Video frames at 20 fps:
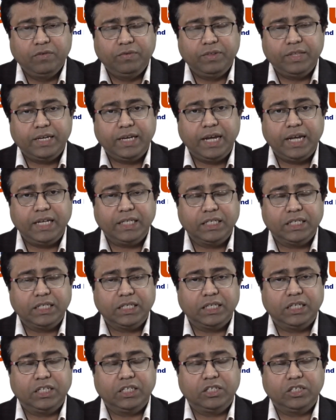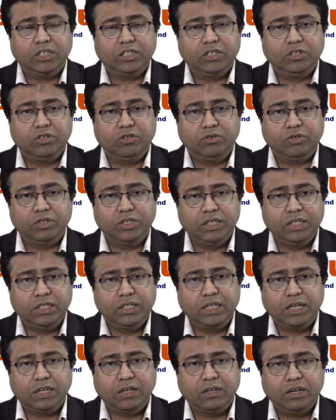with the cancer cells, you could see
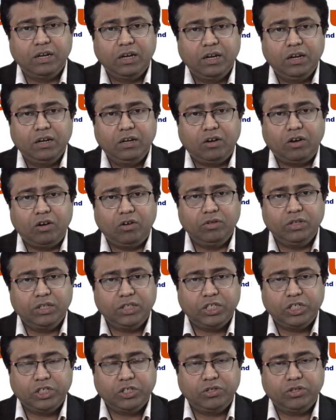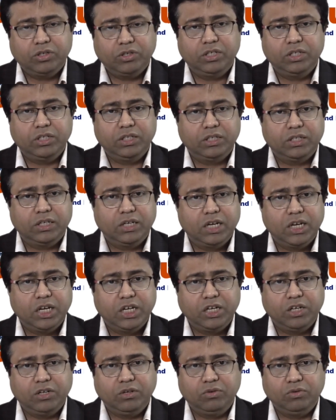that all the sets of the genes
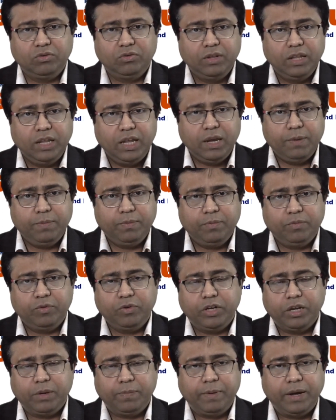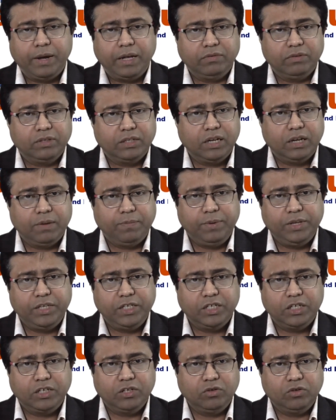related to apoptotic pathways like
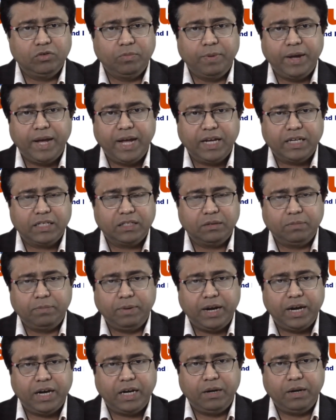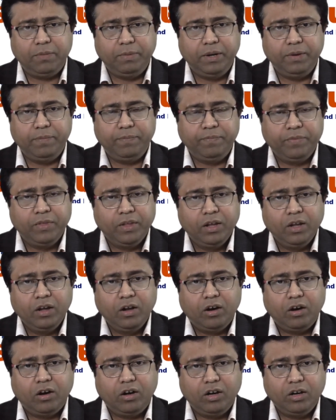BCL2, BAX, BAD, BEAM,
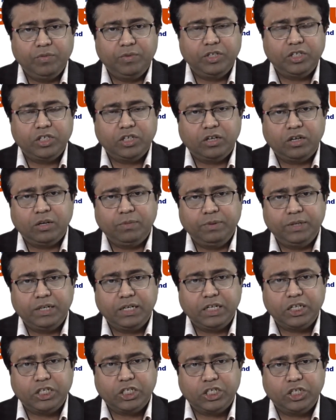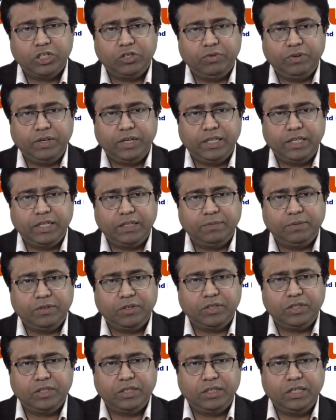all of these are all being clustered together
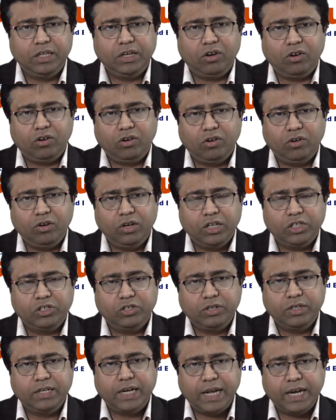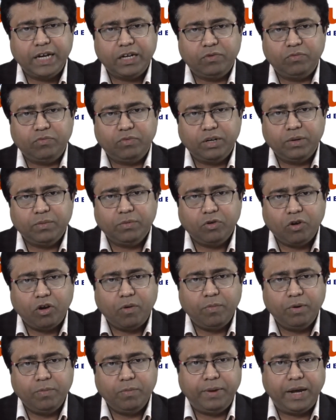because they all actually direct one
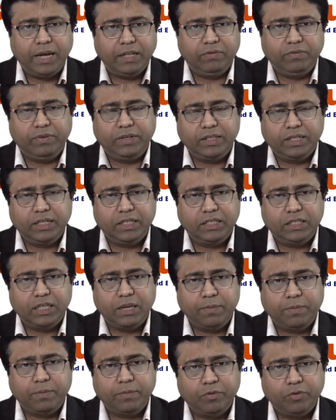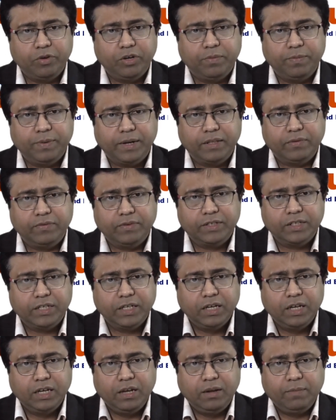common pathway, and that is the apoptotic pathways.
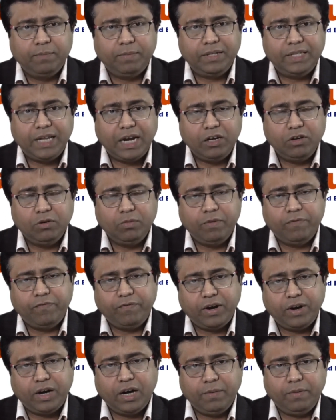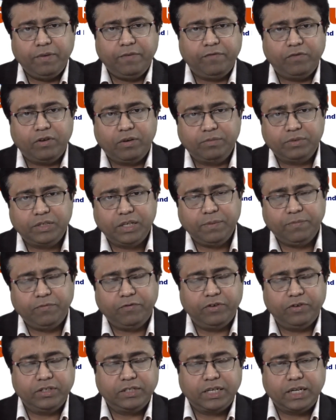But that will be far away from, say
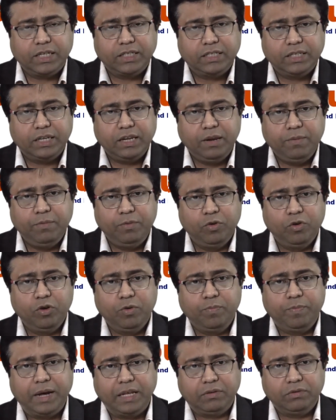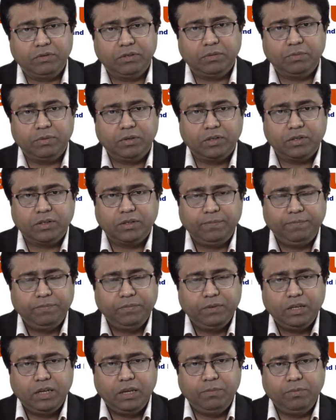for instance, immune pathways, because
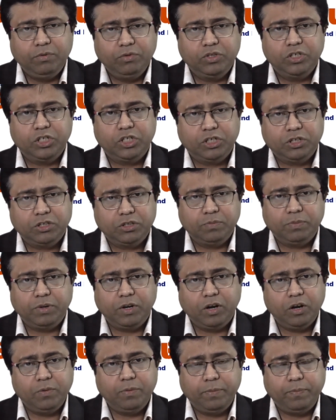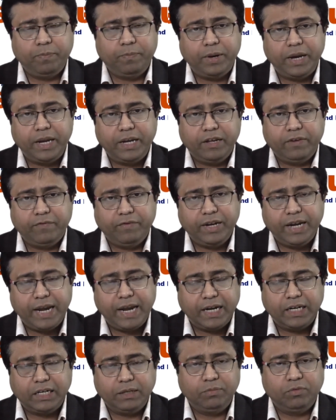immune systems may not be playing a very
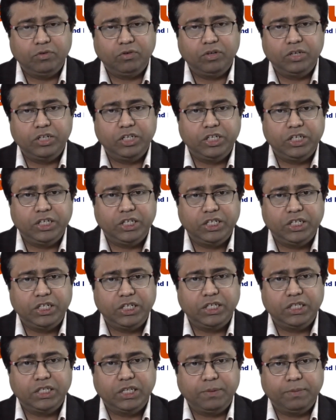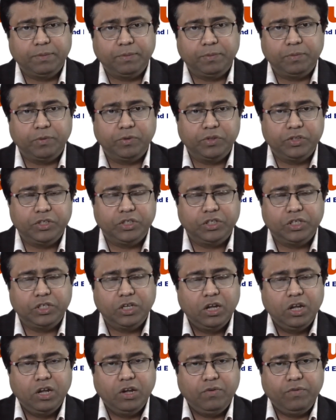active role in initiating the apoptosis
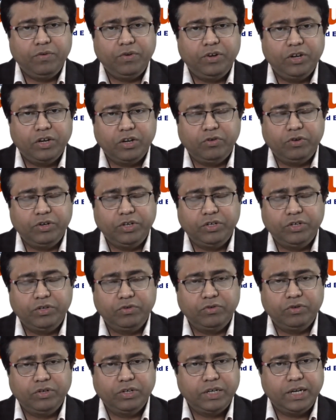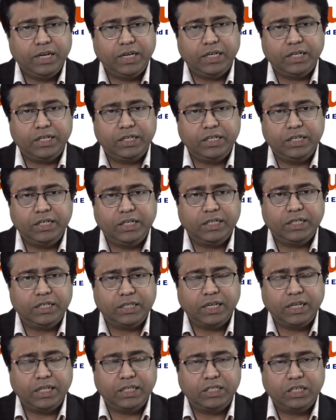when you are going to treat a
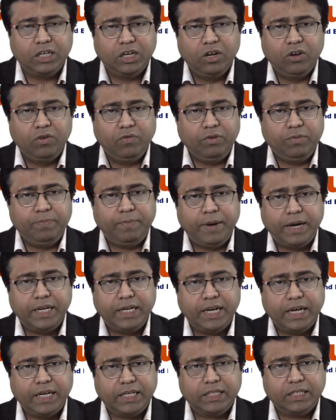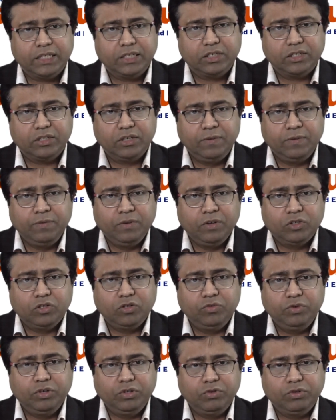cells with paclitaxels.
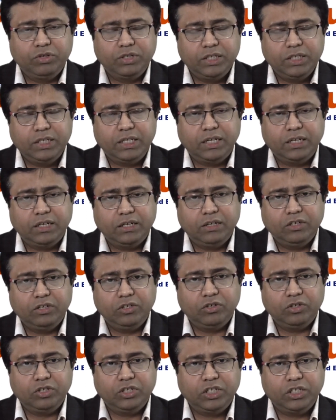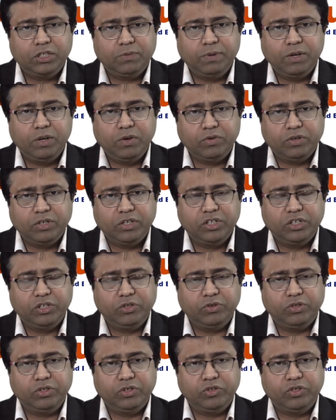So you could see that just by looking
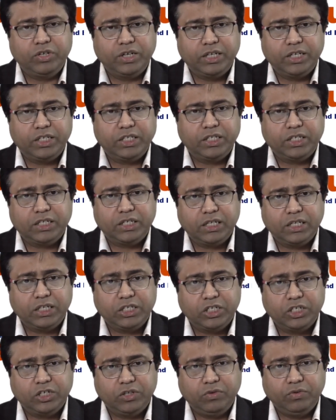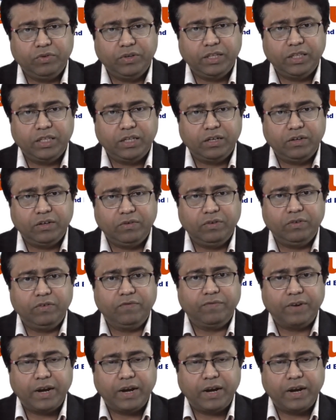into those data sets clustered together, you could